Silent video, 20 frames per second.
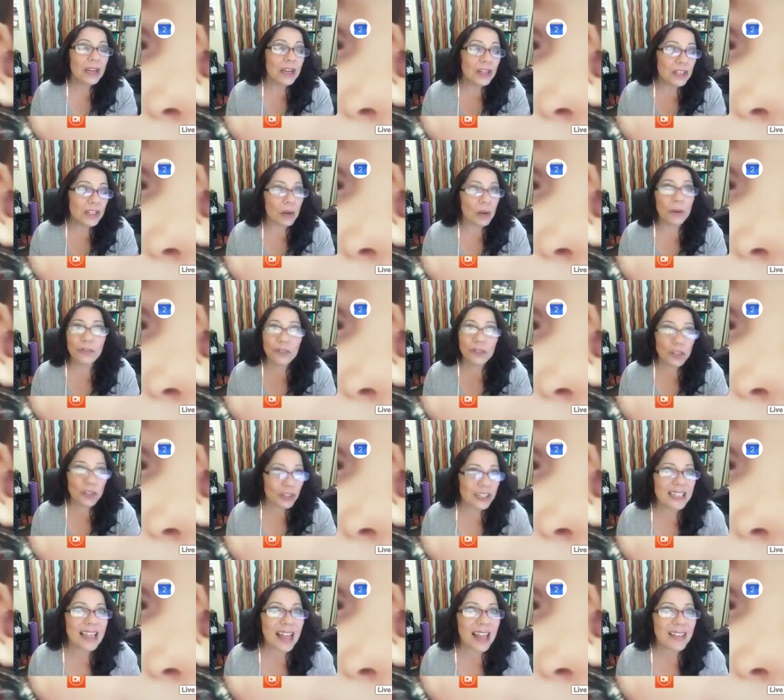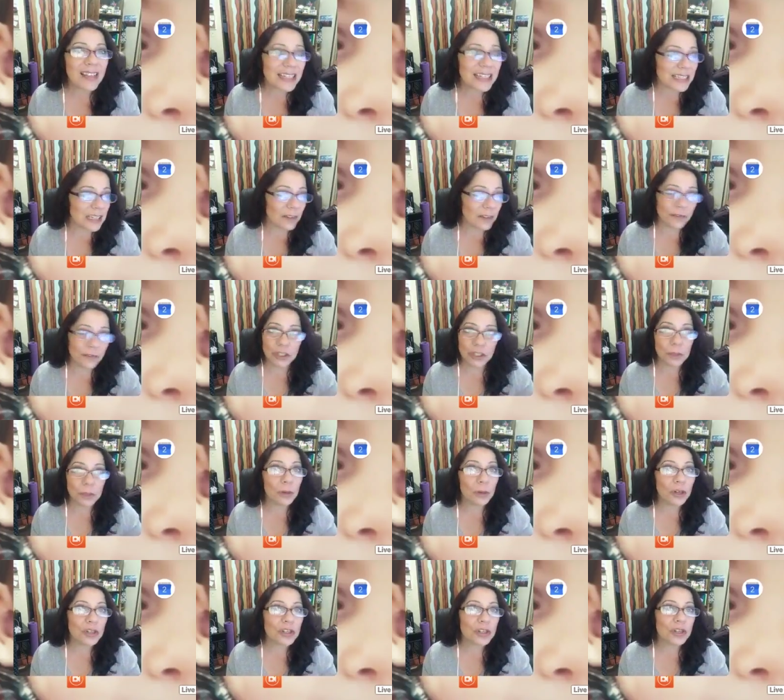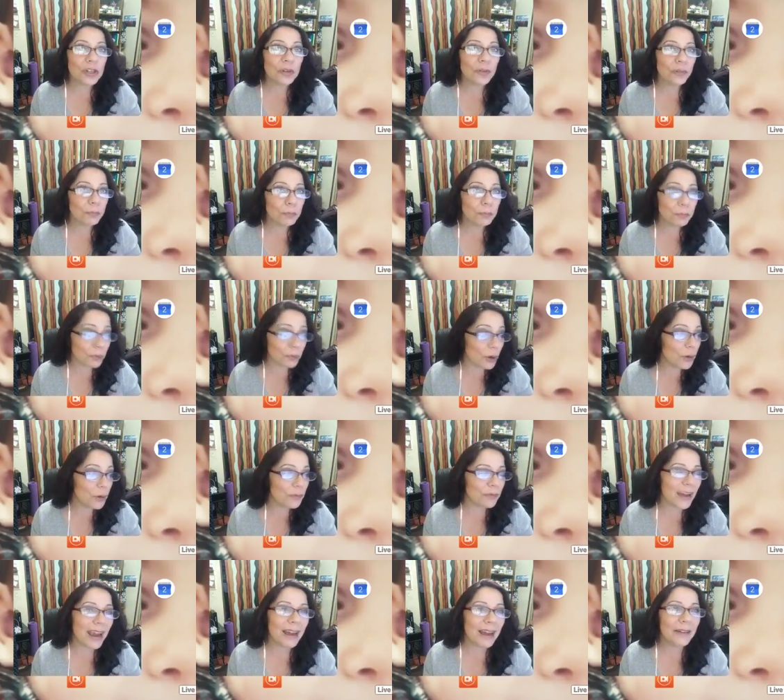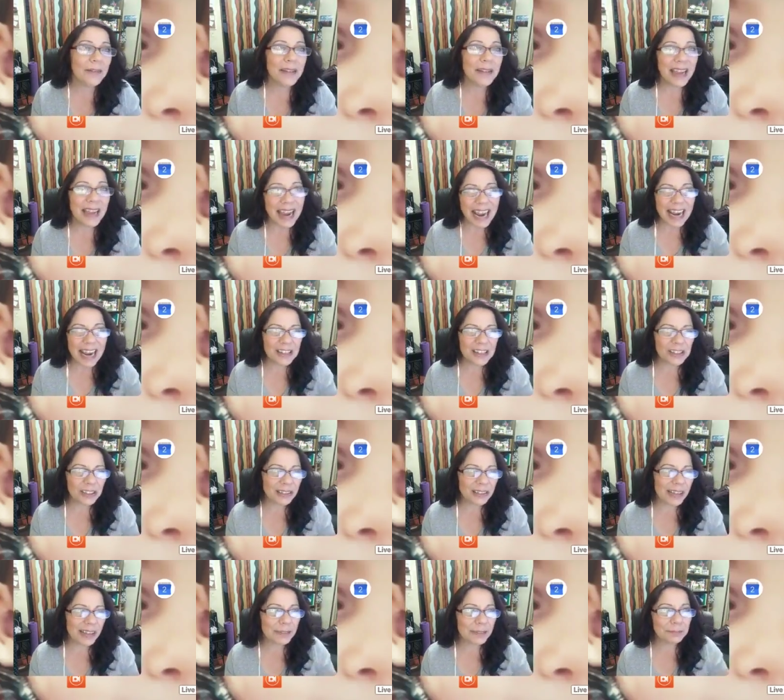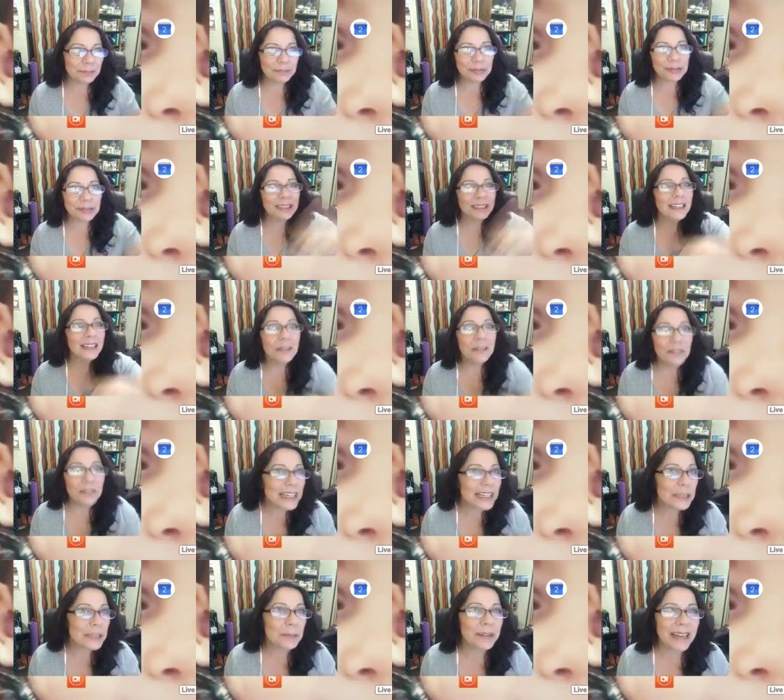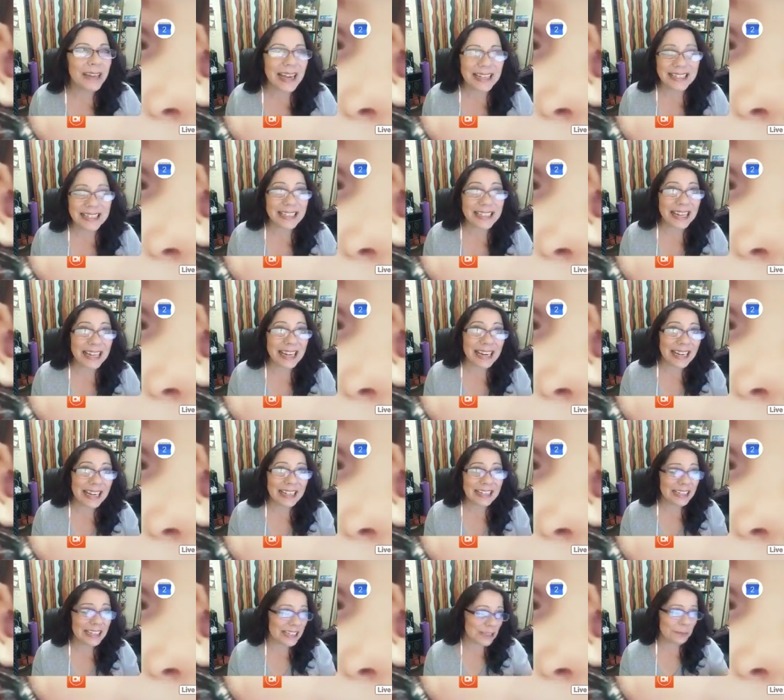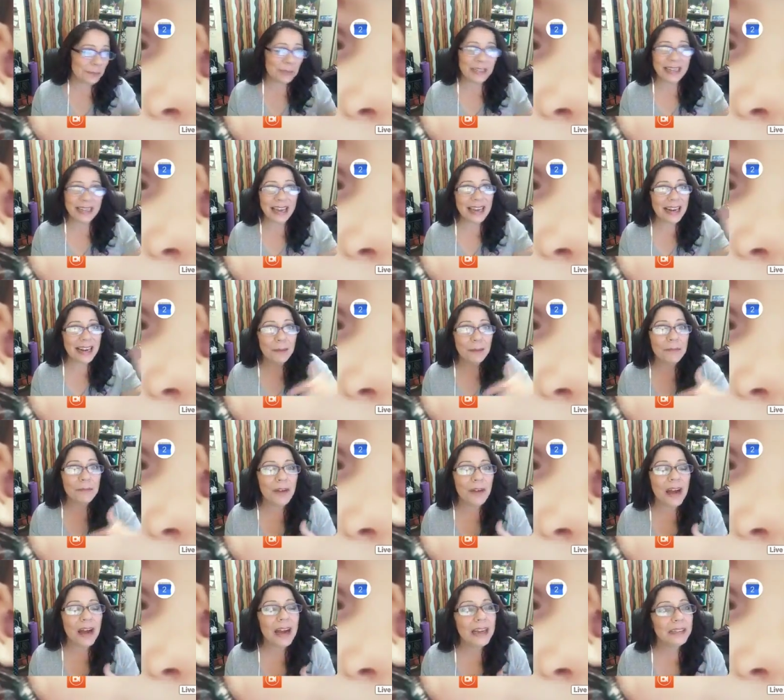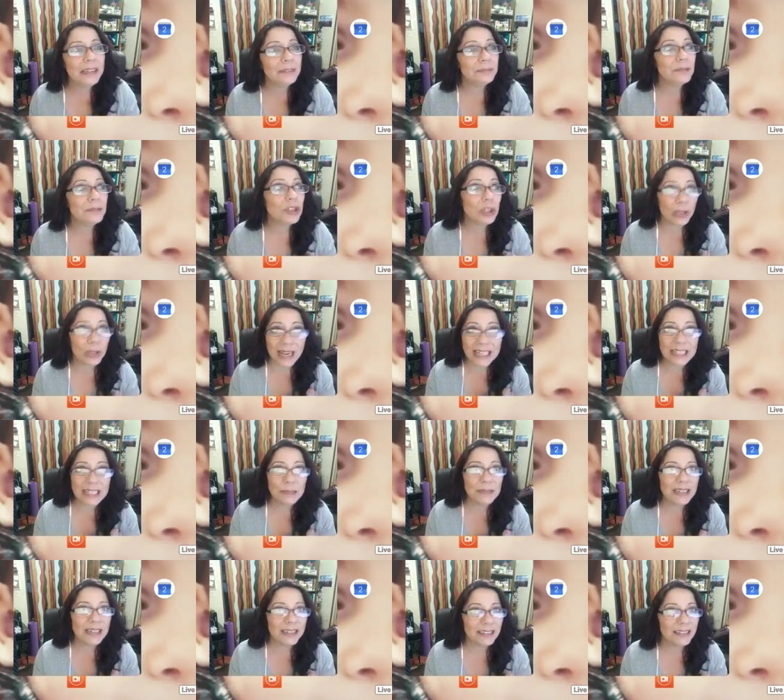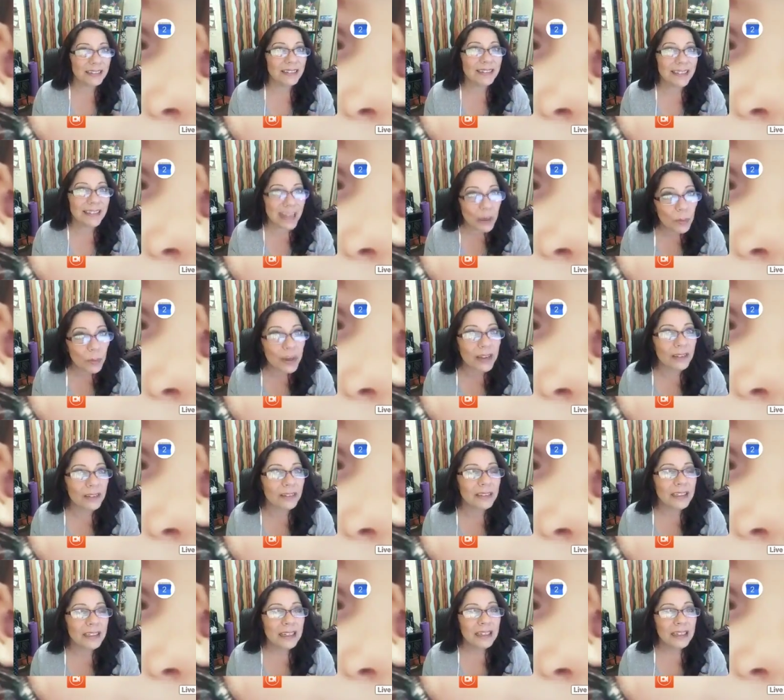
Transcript: So if you're selling stuff in your personal profile and you're like, Facebook hasn't said anything to me yet, I'm fine. Trust me, they will.